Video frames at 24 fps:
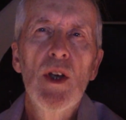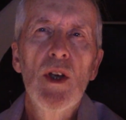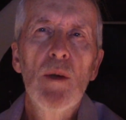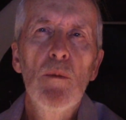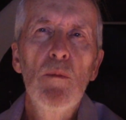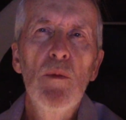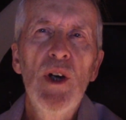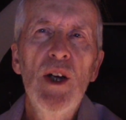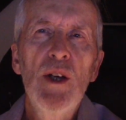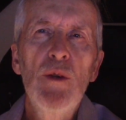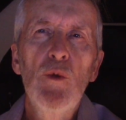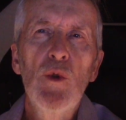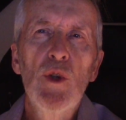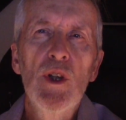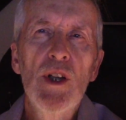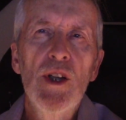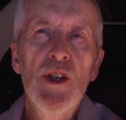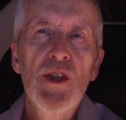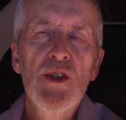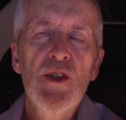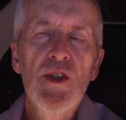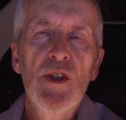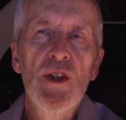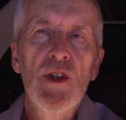Mine were
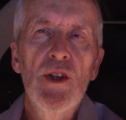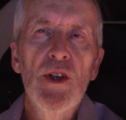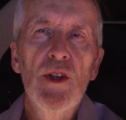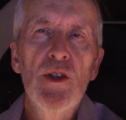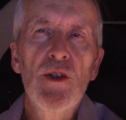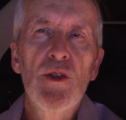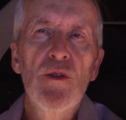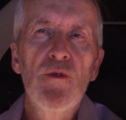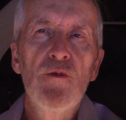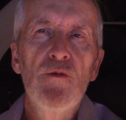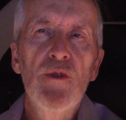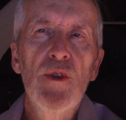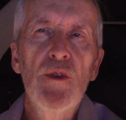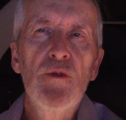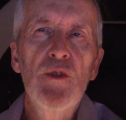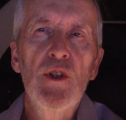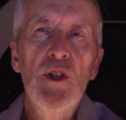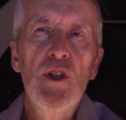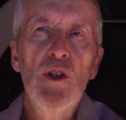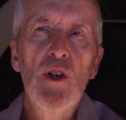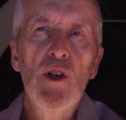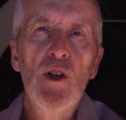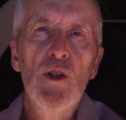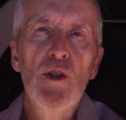less than
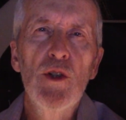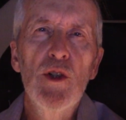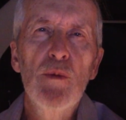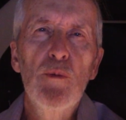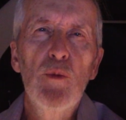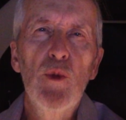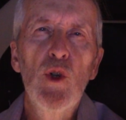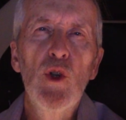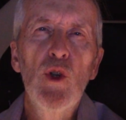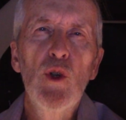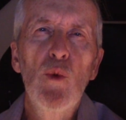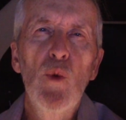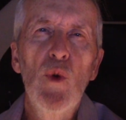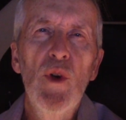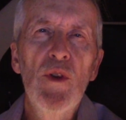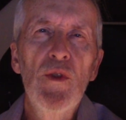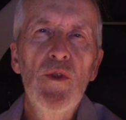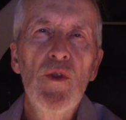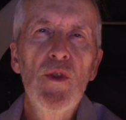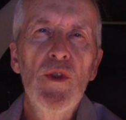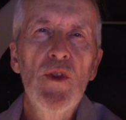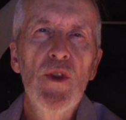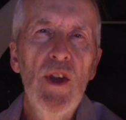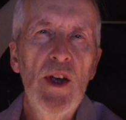$150 per
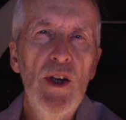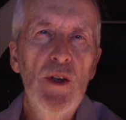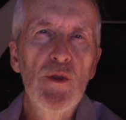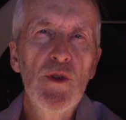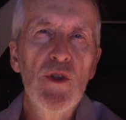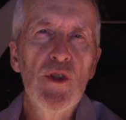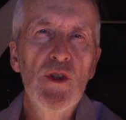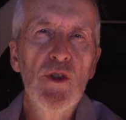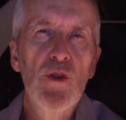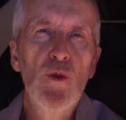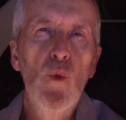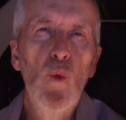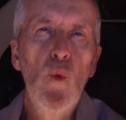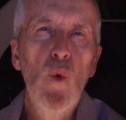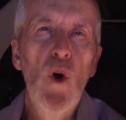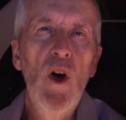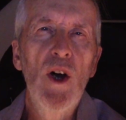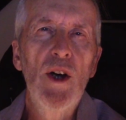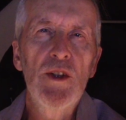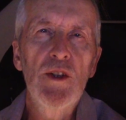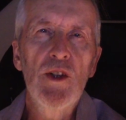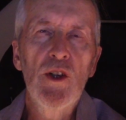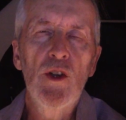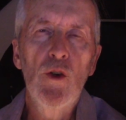1,000
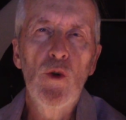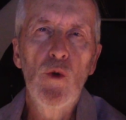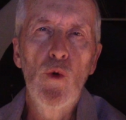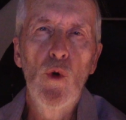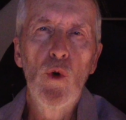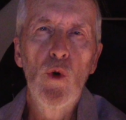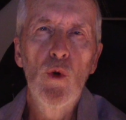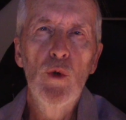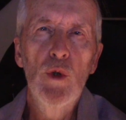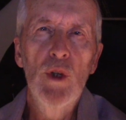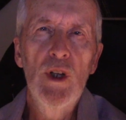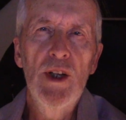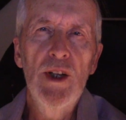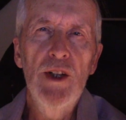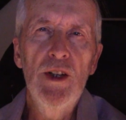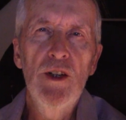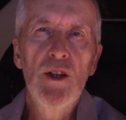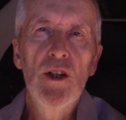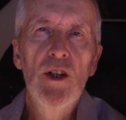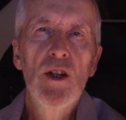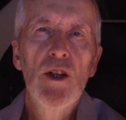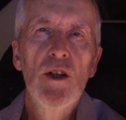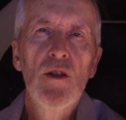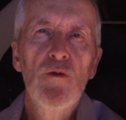watt grow light
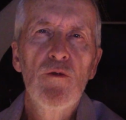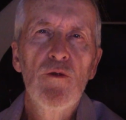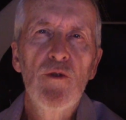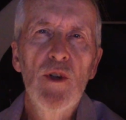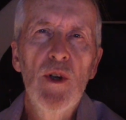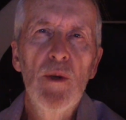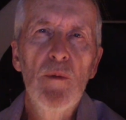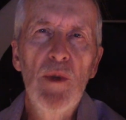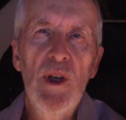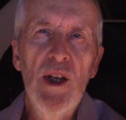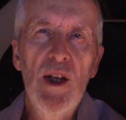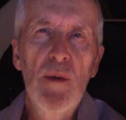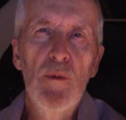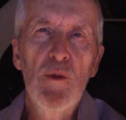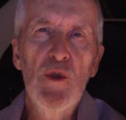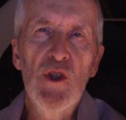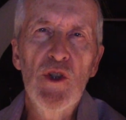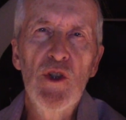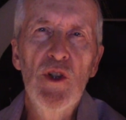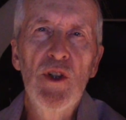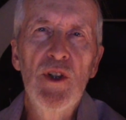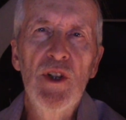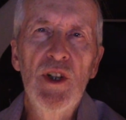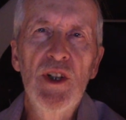from
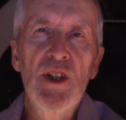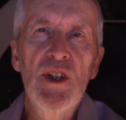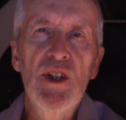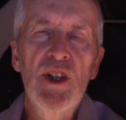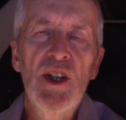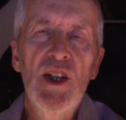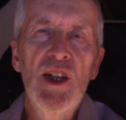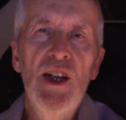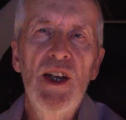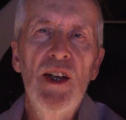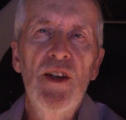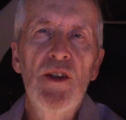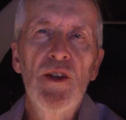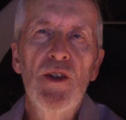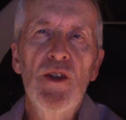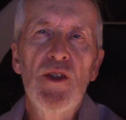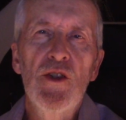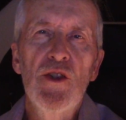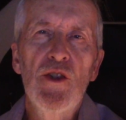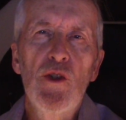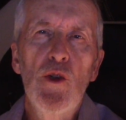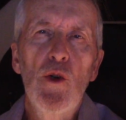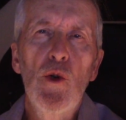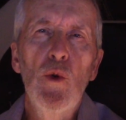Amazon in Canada,
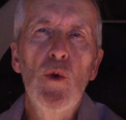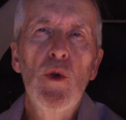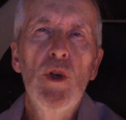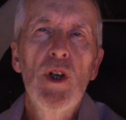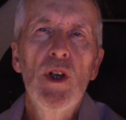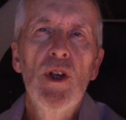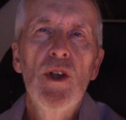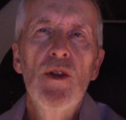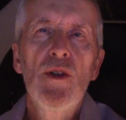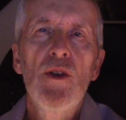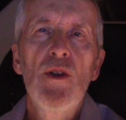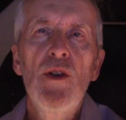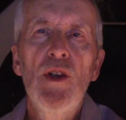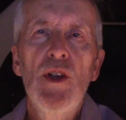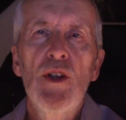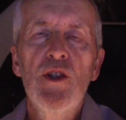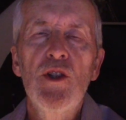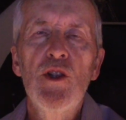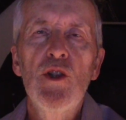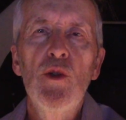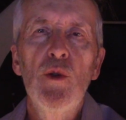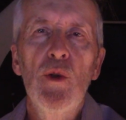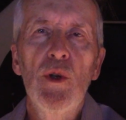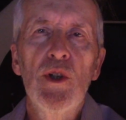so they're
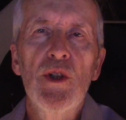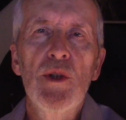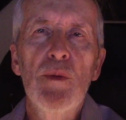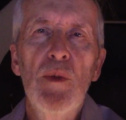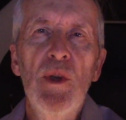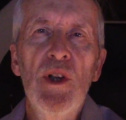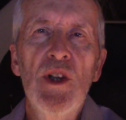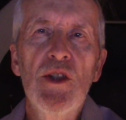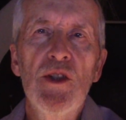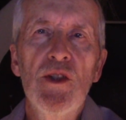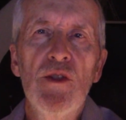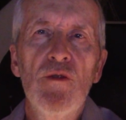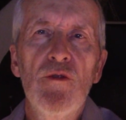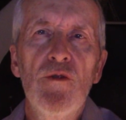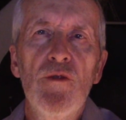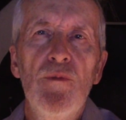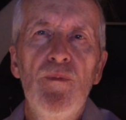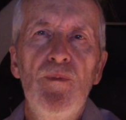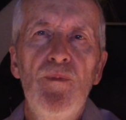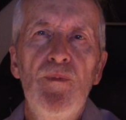not too expensive.